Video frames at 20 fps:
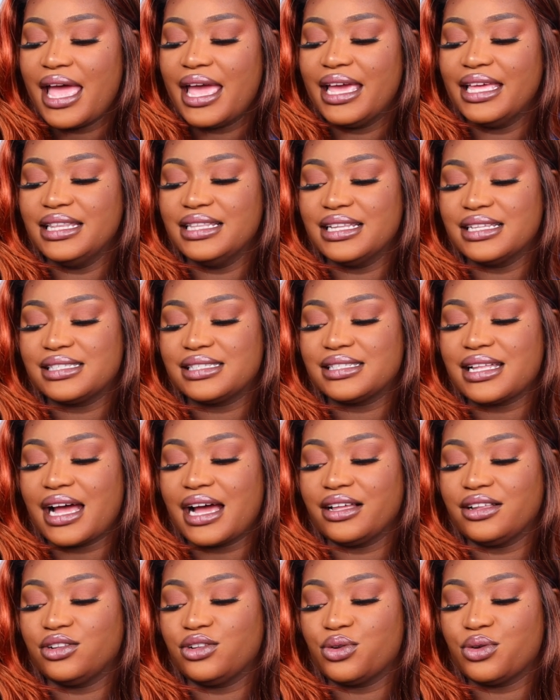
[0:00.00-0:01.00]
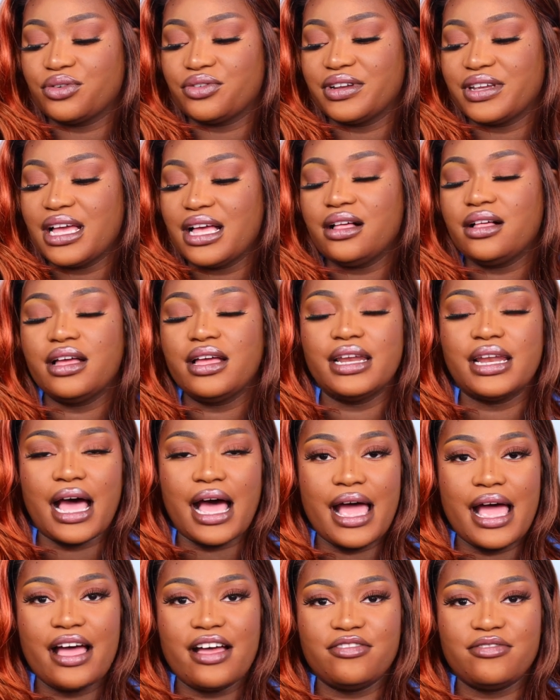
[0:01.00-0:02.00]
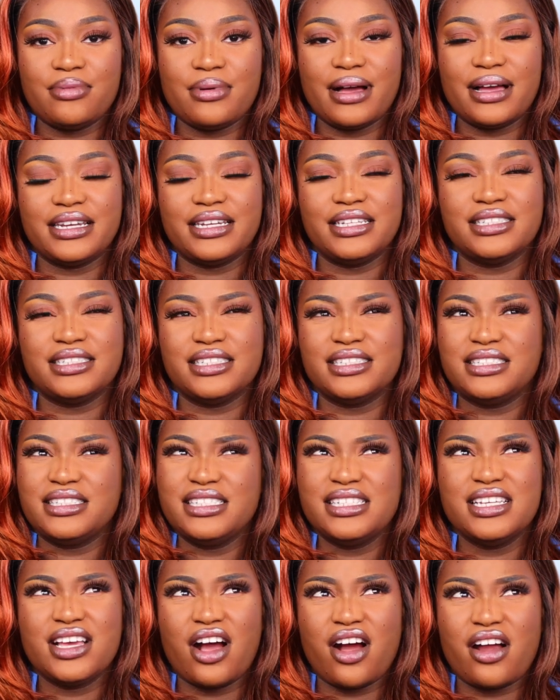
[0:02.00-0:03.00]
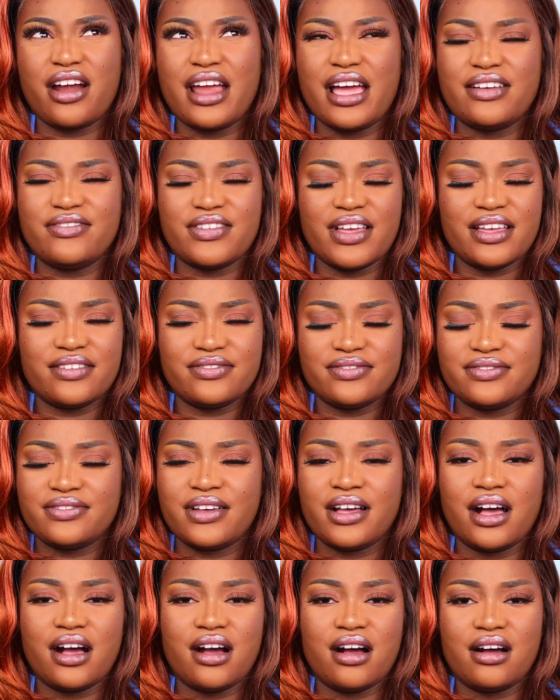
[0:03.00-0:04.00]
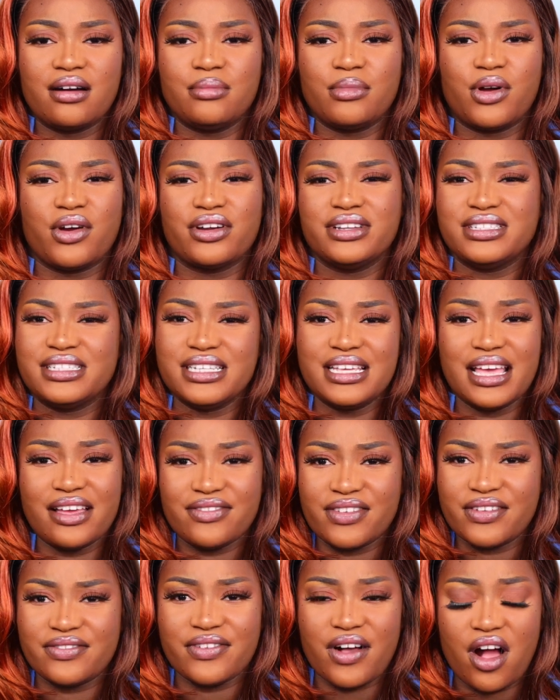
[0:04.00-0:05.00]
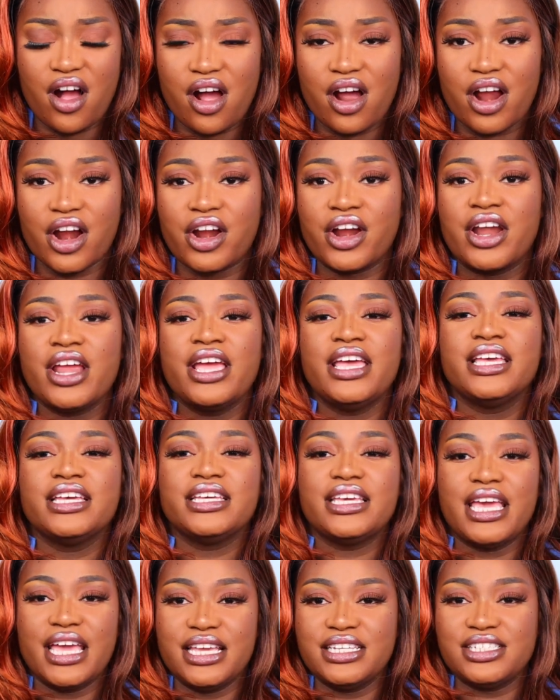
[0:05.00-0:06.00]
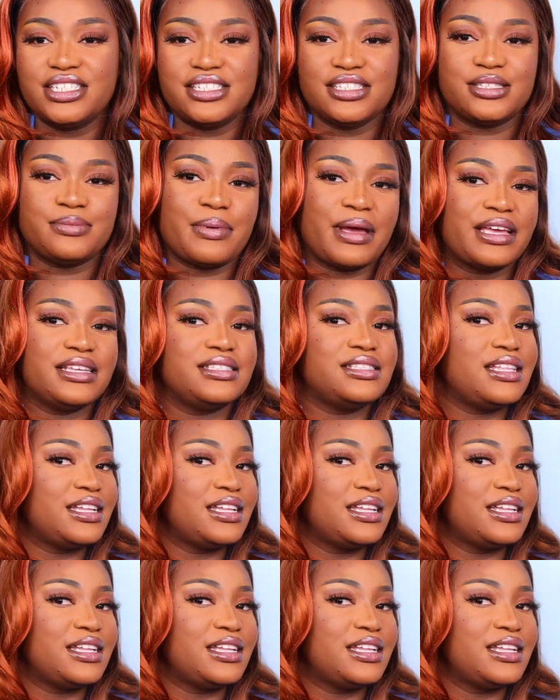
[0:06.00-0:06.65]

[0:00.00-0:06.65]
in the style Laurel and I have mine in the DRFF um, or DFFR Cajun Spice.